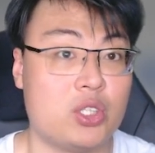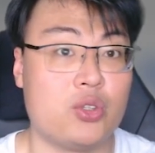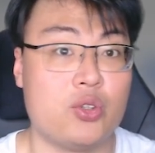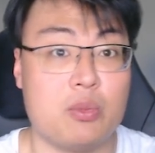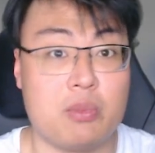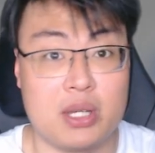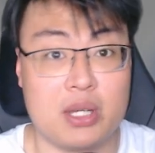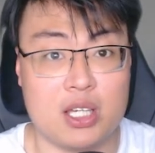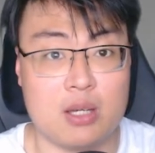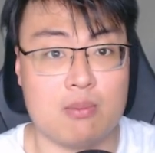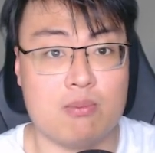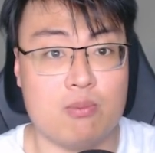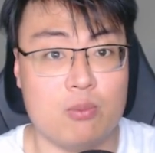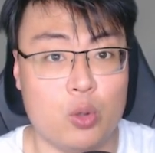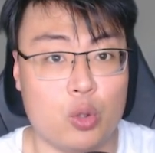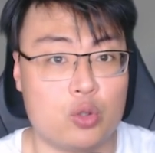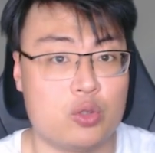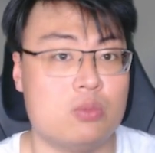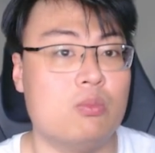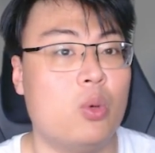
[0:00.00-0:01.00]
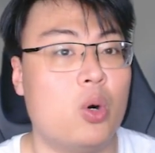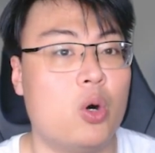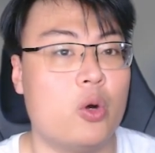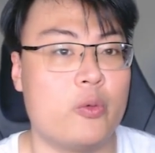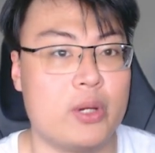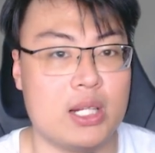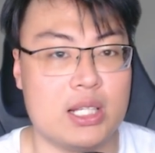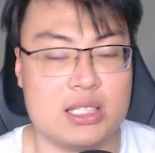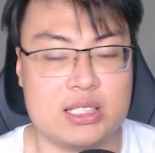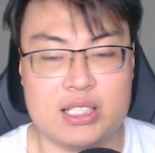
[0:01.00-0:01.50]
So it make it looks more
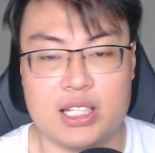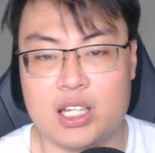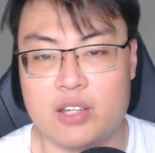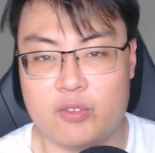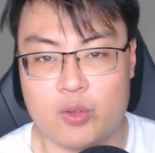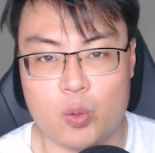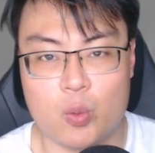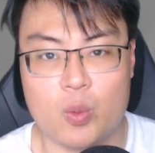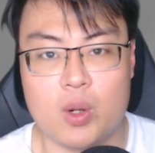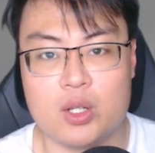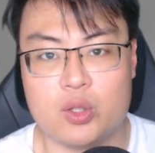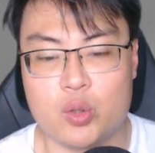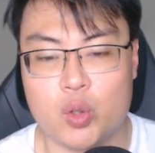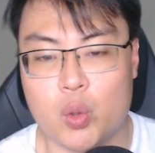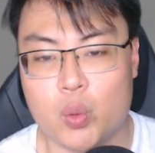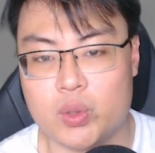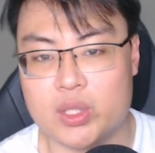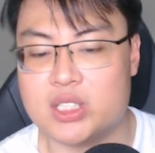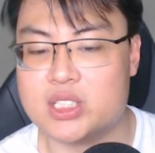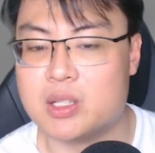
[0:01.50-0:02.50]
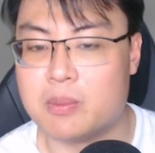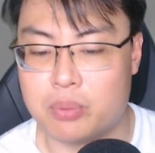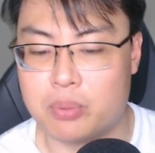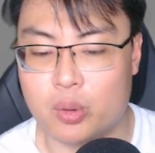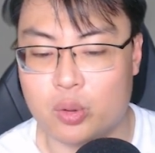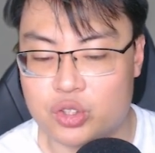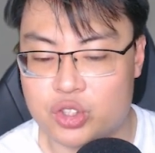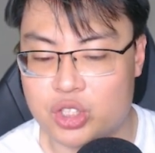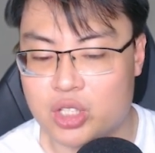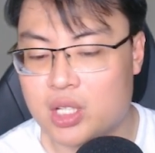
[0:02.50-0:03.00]
realistic if you want to go this
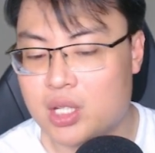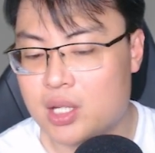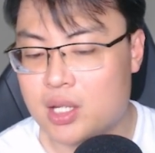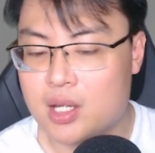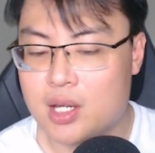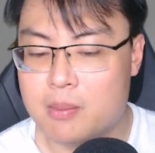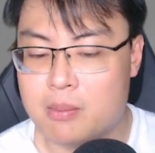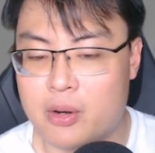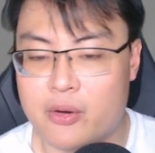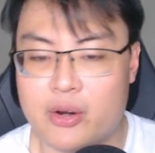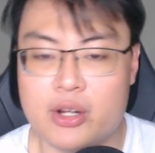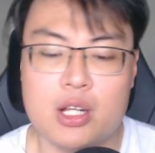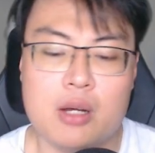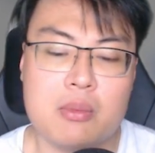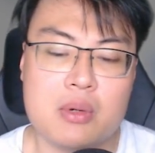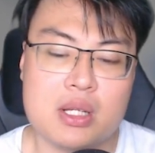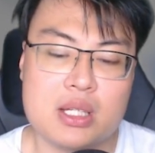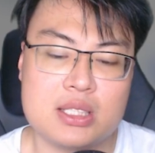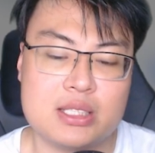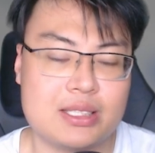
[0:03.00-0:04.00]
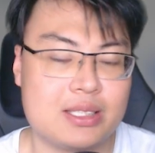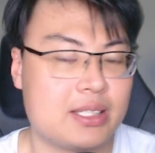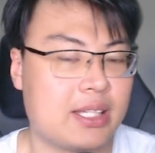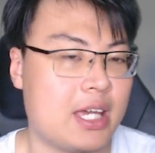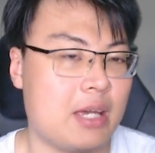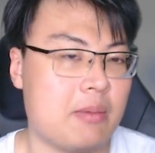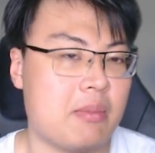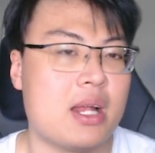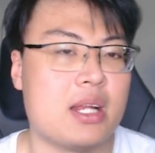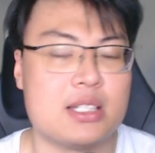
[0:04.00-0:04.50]
approach. But right now I'm gonna
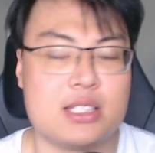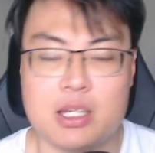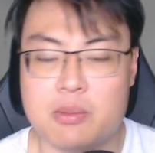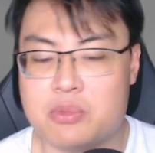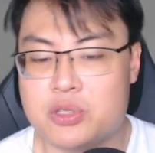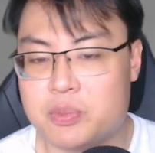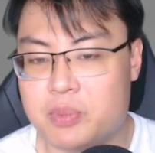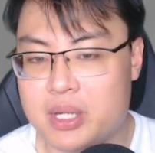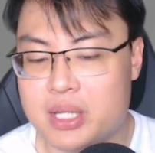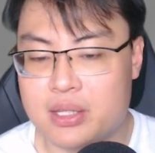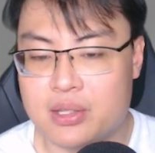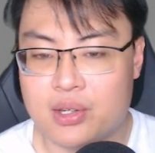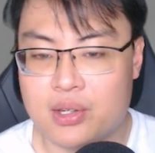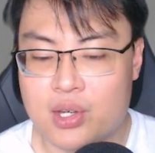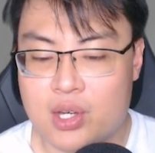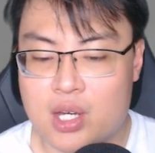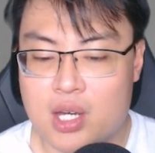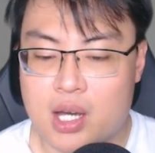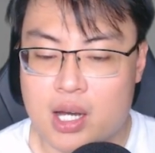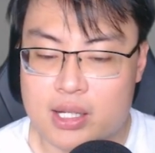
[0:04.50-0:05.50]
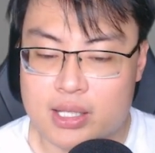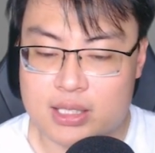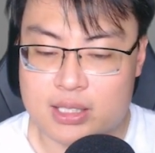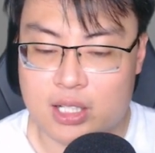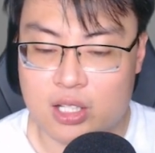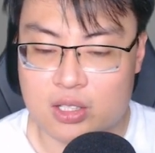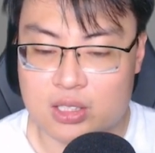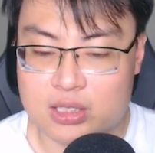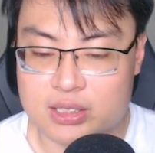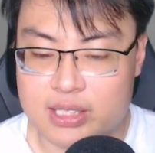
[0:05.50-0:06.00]
keep at the same speed. Just
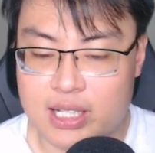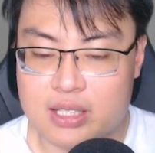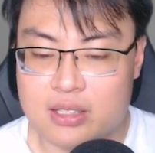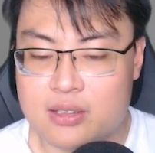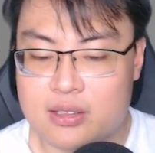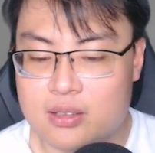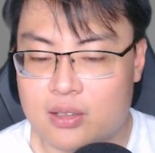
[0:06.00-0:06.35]
click on start.